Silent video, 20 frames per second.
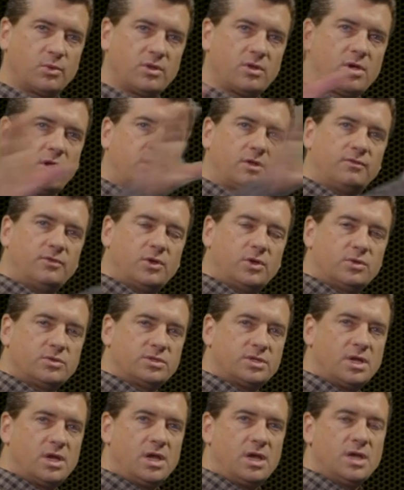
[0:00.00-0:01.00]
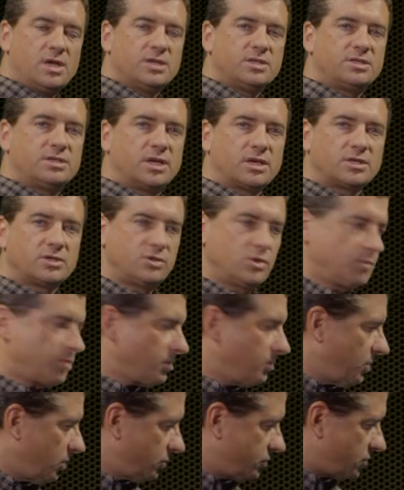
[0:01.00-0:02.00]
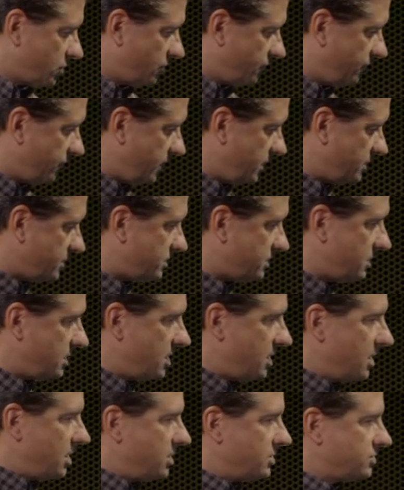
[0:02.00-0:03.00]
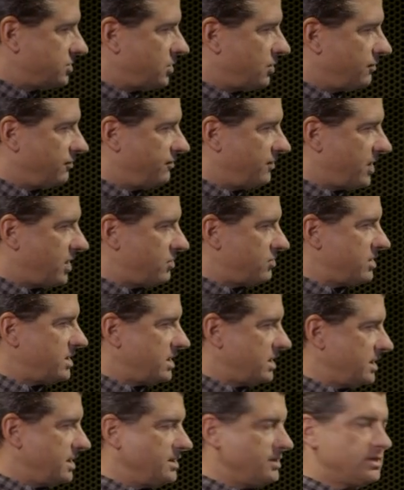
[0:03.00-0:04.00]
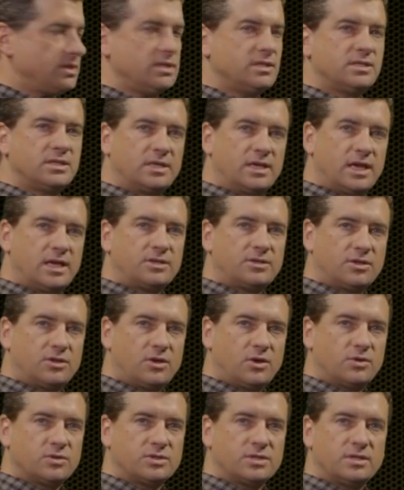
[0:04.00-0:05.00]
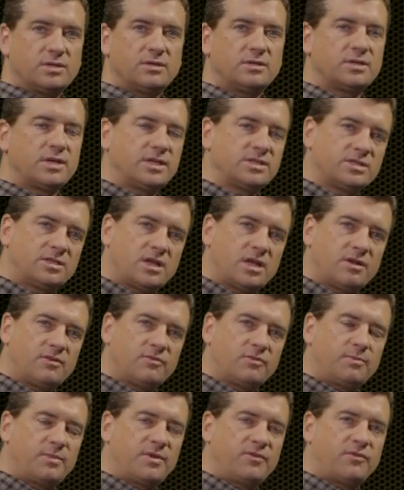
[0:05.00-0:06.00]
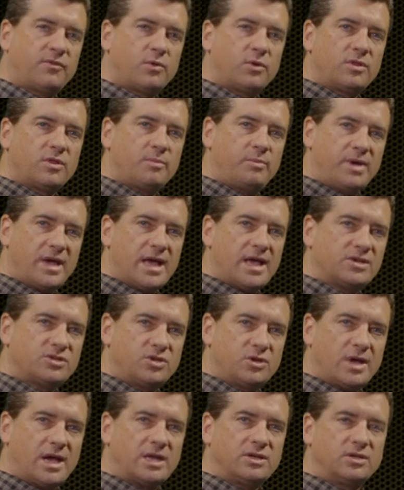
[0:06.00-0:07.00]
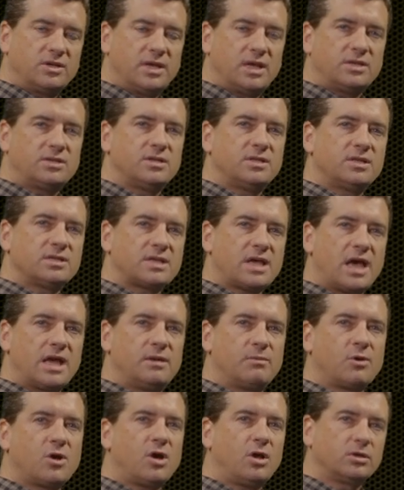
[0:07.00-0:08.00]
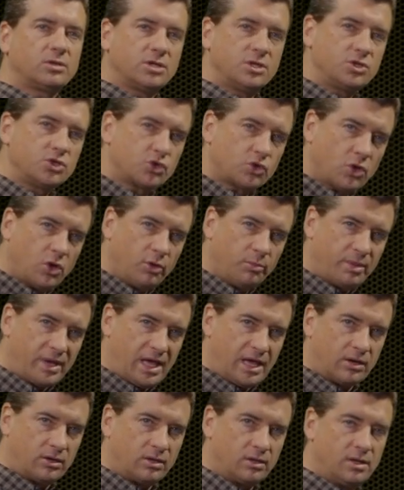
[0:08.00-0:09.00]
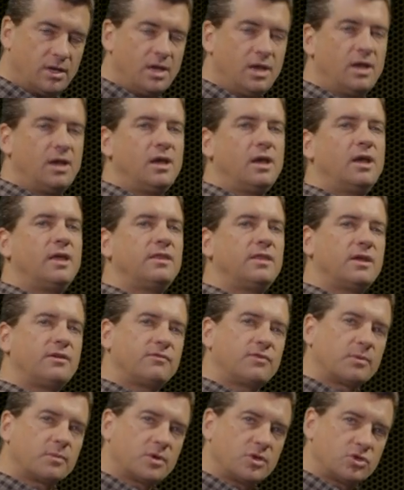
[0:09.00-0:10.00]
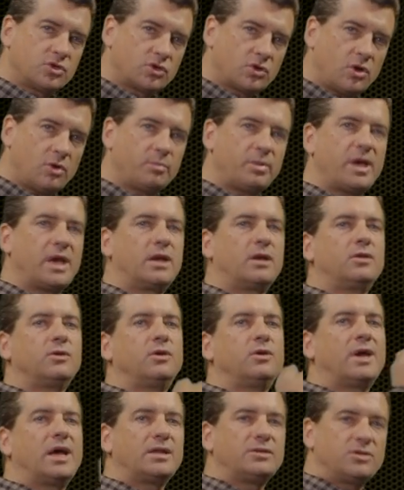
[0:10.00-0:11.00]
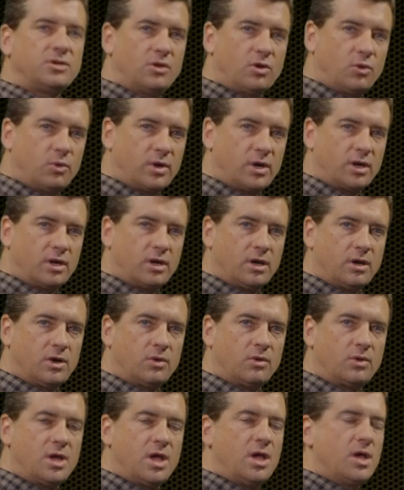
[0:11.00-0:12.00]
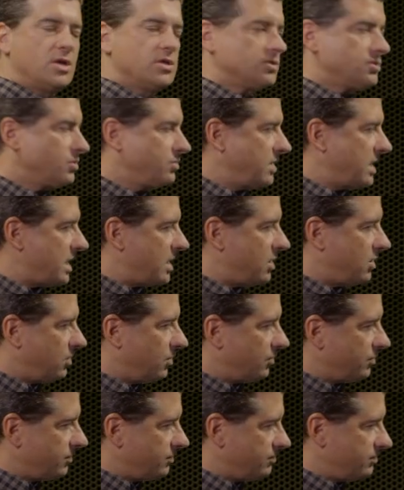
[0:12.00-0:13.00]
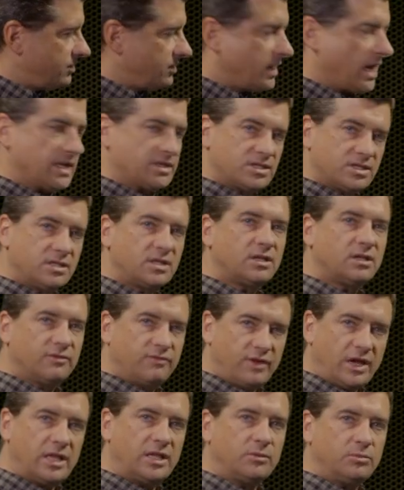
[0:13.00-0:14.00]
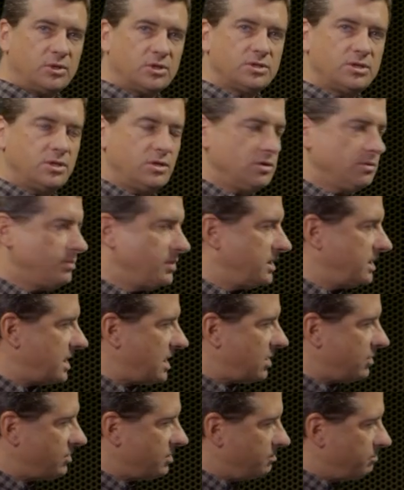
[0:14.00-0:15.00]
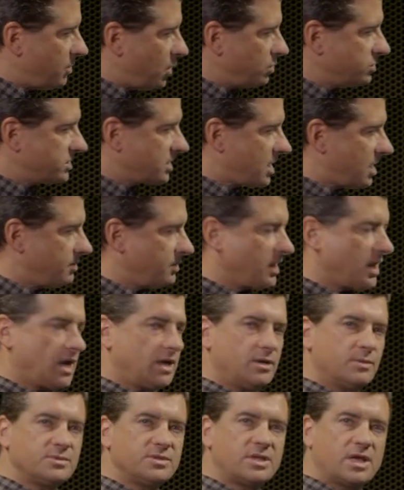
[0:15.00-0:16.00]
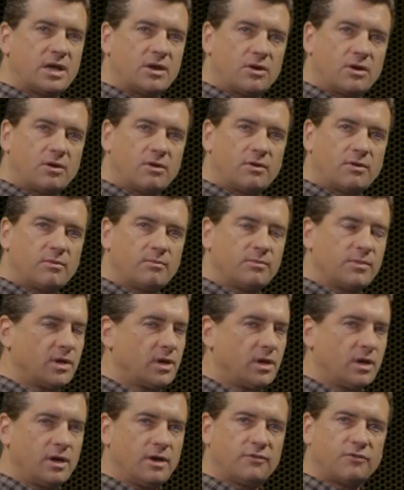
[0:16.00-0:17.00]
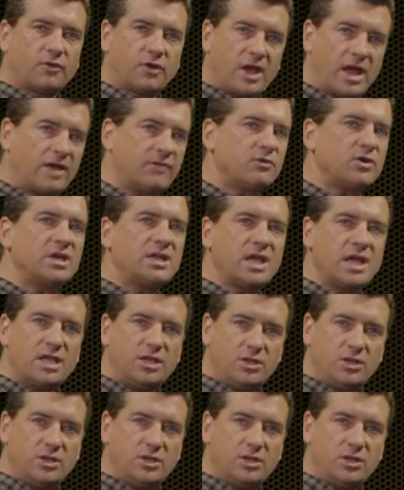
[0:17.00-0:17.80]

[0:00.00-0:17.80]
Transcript: with all of those six Super Bowl trophies. So very easy to get to those. And instead of before in the past, you had to get to this item called control panel. And then from control panel, you had to know where to go. So now that's still available to you, but now the most common items that are uh, for everyday